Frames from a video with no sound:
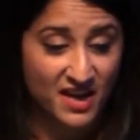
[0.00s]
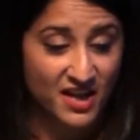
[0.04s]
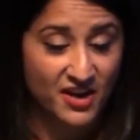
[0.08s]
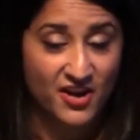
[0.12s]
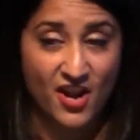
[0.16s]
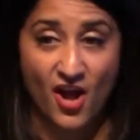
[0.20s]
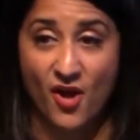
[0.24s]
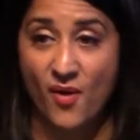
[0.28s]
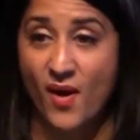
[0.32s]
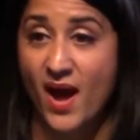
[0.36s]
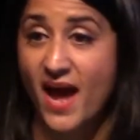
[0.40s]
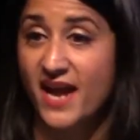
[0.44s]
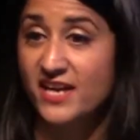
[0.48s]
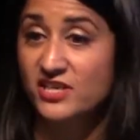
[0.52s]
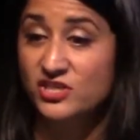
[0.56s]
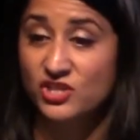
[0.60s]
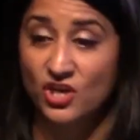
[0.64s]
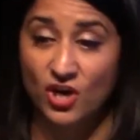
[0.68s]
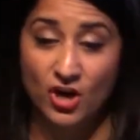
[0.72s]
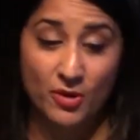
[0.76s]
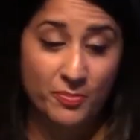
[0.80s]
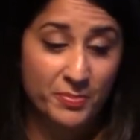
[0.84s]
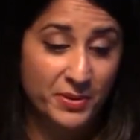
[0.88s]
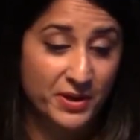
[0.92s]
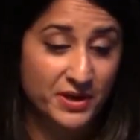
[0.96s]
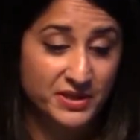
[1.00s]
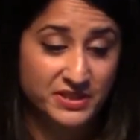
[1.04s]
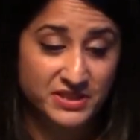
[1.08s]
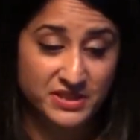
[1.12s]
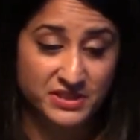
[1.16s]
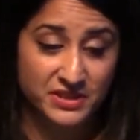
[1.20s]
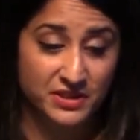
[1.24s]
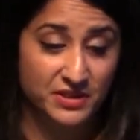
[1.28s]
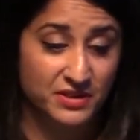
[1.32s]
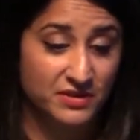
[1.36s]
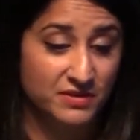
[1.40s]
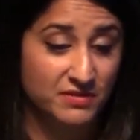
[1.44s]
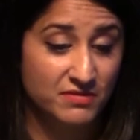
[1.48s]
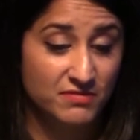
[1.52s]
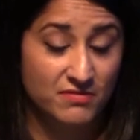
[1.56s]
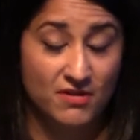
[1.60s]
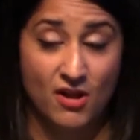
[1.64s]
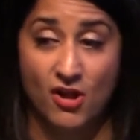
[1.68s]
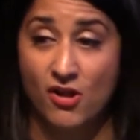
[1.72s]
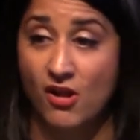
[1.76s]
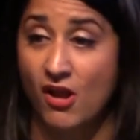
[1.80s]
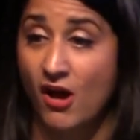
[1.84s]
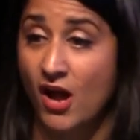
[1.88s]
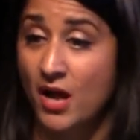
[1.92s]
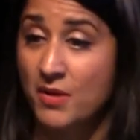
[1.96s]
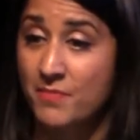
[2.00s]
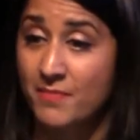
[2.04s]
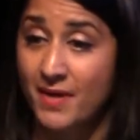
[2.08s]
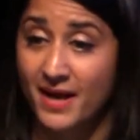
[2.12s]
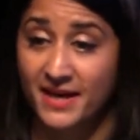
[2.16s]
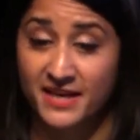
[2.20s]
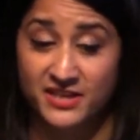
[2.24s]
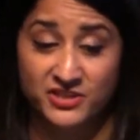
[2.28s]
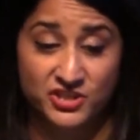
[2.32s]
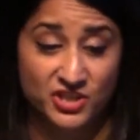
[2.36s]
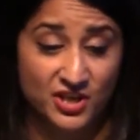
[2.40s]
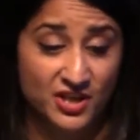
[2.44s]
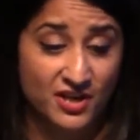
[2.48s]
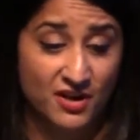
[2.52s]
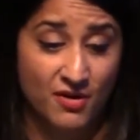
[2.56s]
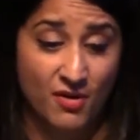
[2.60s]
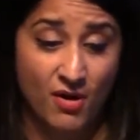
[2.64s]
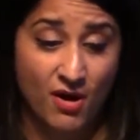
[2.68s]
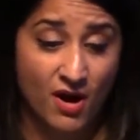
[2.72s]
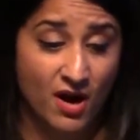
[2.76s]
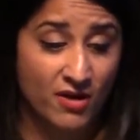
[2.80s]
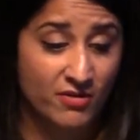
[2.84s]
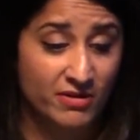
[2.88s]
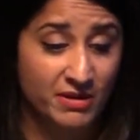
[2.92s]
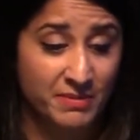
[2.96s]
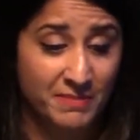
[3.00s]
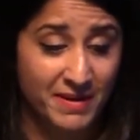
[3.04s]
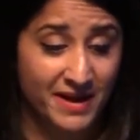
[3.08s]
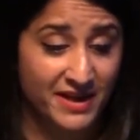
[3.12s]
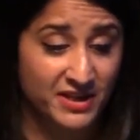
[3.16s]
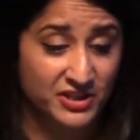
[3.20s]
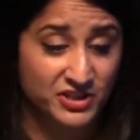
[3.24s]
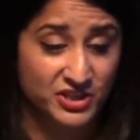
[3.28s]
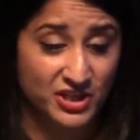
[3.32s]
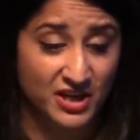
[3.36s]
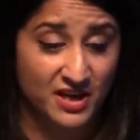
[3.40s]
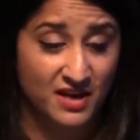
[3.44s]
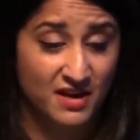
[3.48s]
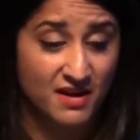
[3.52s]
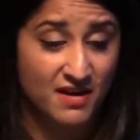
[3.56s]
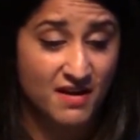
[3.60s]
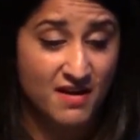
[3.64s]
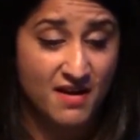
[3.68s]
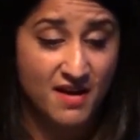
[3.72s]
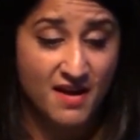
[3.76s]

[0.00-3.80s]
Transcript: No HR person, no line manager, no hiring manager